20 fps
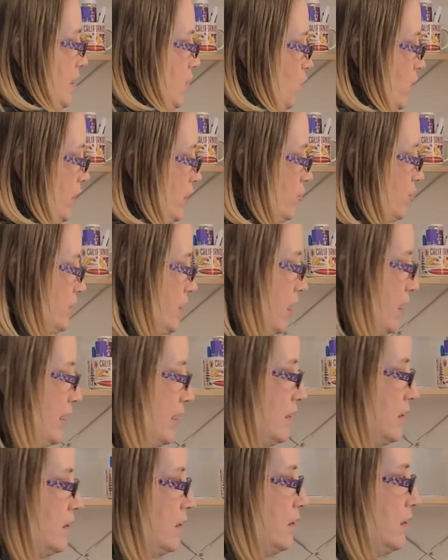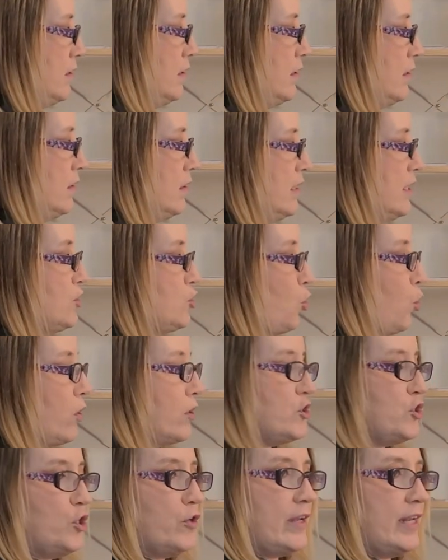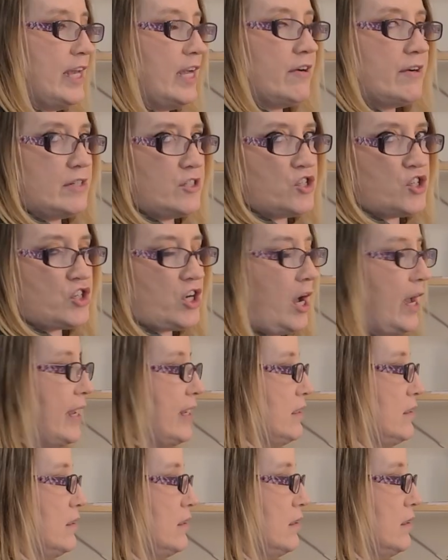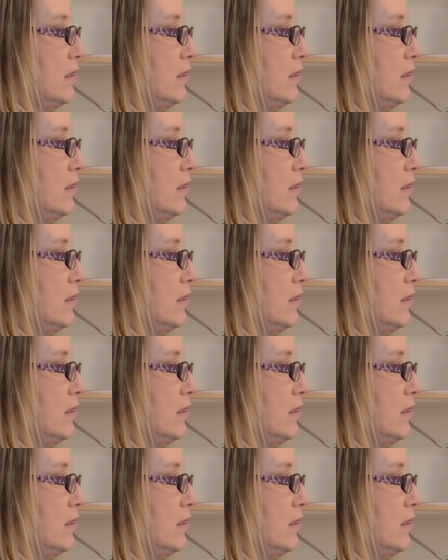and when you're done, the doors, you can hear it shut.